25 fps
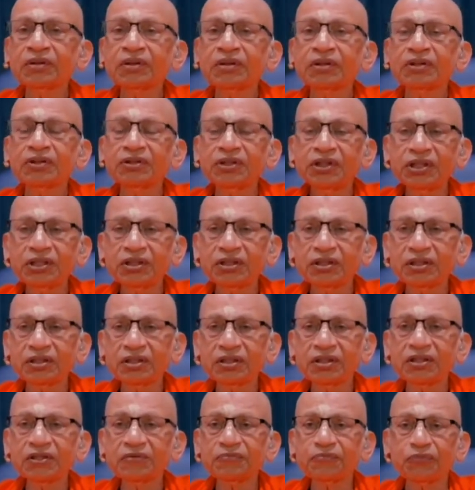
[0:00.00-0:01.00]

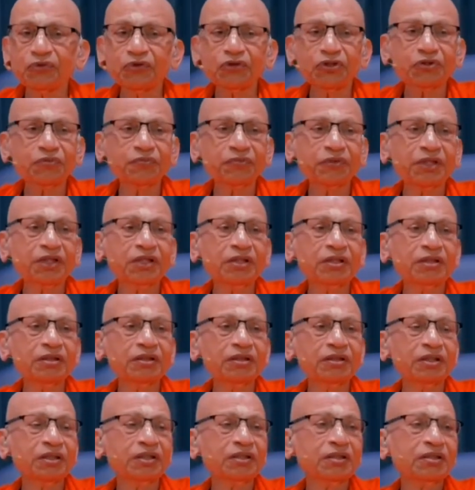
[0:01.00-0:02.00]
teachers,
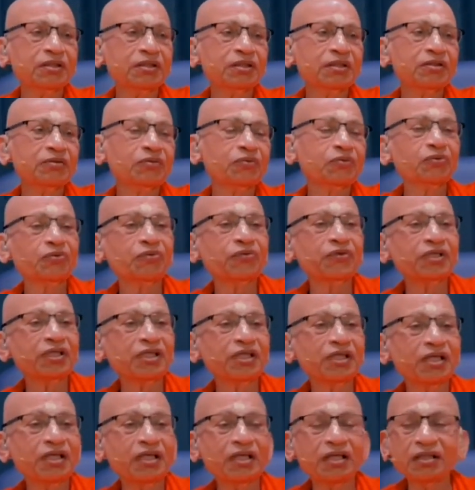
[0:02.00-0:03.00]
postmen, nurses, whoever
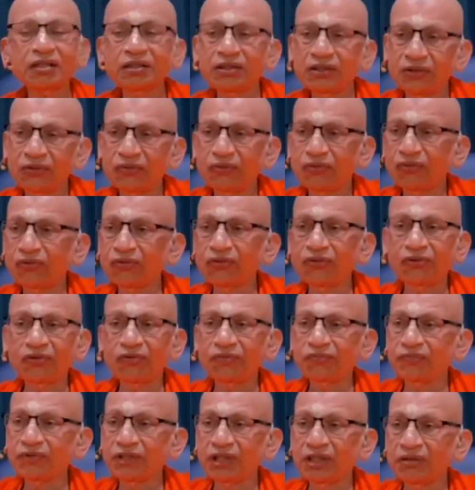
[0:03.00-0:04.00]
they are, all
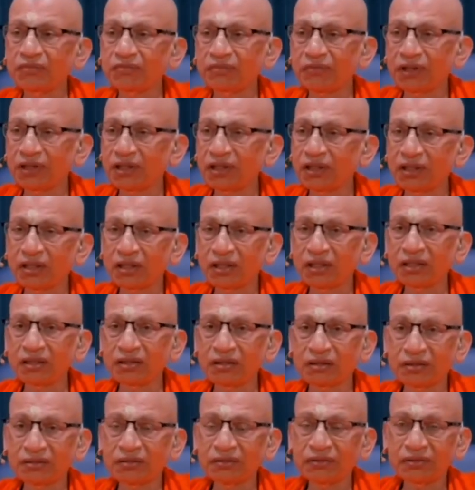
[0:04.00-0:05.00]
of them
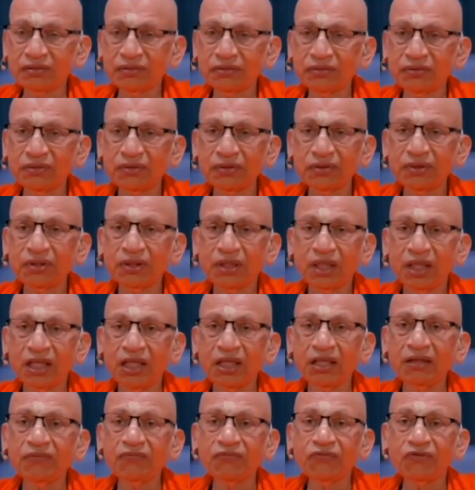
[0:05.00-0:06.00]
are,
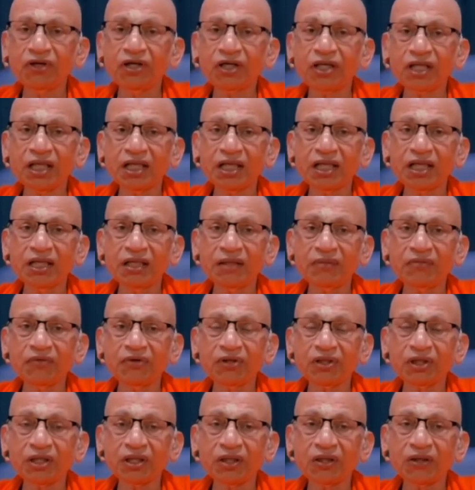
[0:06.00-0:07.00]
I am what I am
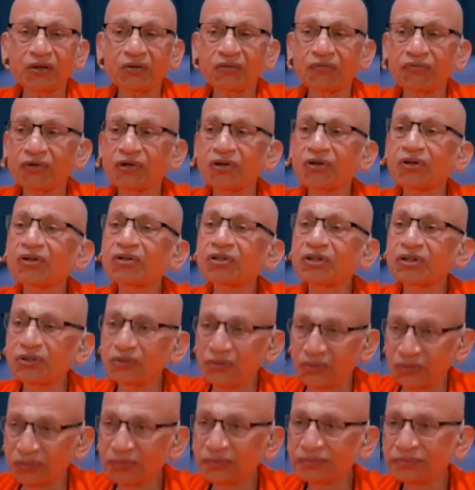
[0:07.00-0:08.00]
on account of what all they do.